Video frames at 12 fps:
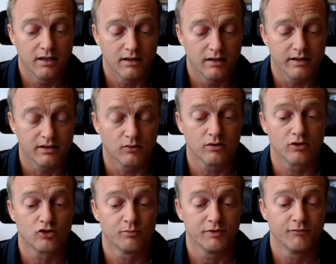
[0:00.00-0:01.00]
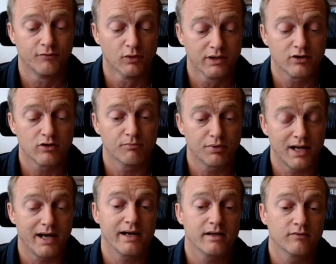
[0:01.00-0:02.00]
Uh, in order to be fully
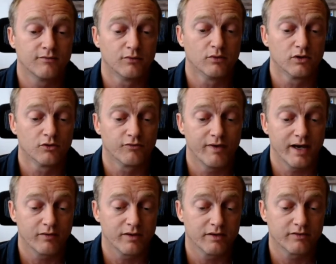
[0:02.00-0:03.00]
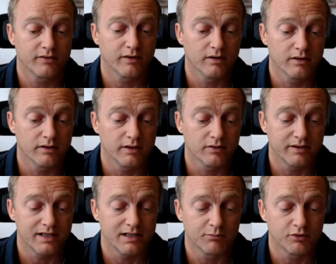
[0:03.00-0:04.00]
compliant for those various uh, you
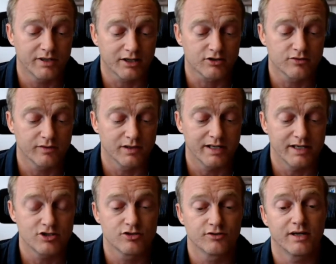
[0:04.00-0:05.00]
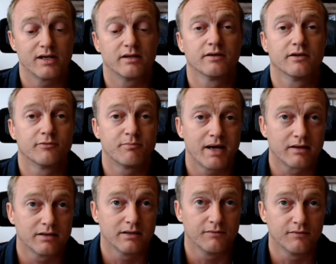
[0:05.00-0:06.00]
know, data protection regulations and the
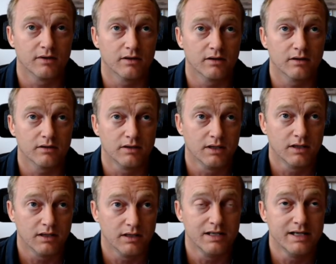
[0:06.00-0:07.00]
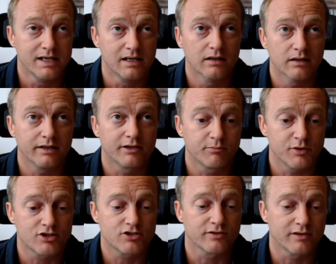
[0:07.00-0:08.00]
respective uh, legal
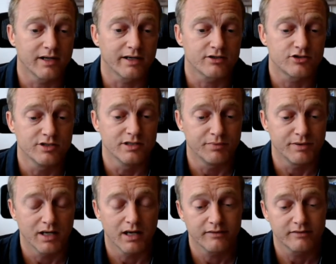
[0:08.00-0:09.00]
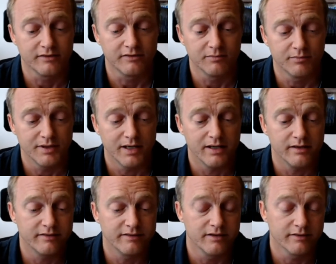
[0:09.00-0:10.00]
expressions like GDPR,
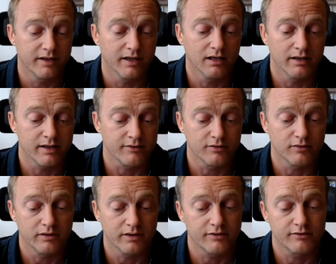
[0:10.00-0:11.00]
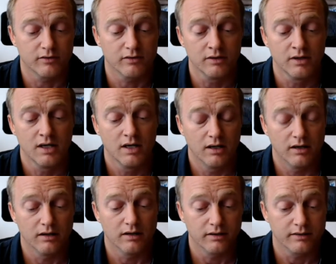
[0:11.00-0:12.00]
CCPA, CSL, and so on and so on,
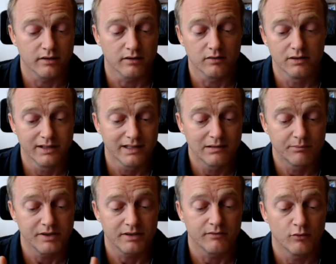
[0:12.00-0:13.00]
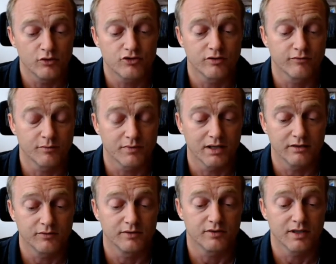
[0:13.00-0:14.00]
uh, you know, a little bit diverging from
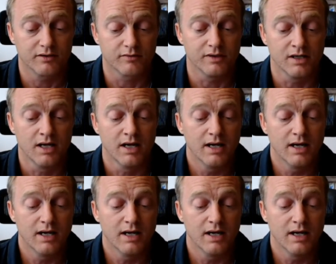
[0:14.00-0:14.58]
country to country,